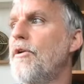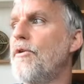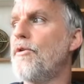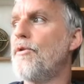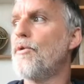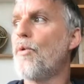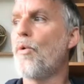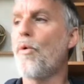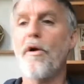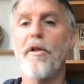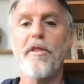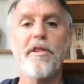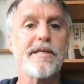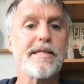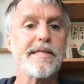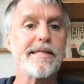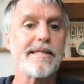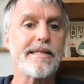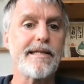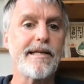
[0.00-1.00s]
North
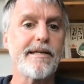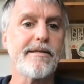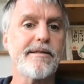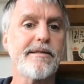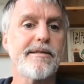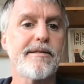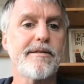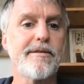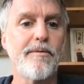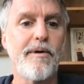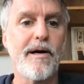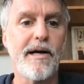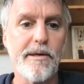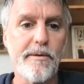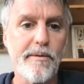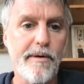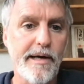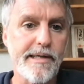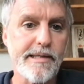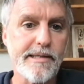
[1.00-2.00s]
stis. Why
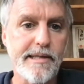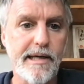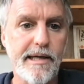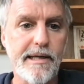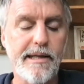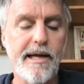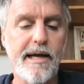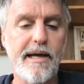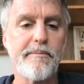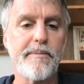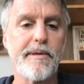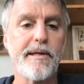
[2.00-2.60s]
do I say that?